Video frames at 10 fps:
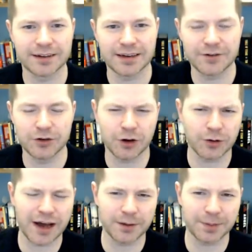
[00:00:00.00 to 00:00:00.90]
If you don't
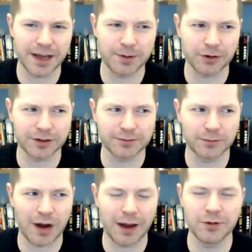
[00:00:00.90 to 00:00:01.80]
know how to play poker,
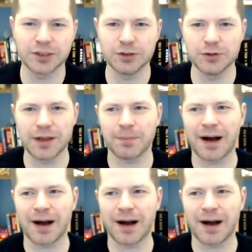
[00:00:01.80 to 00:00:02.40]
why would you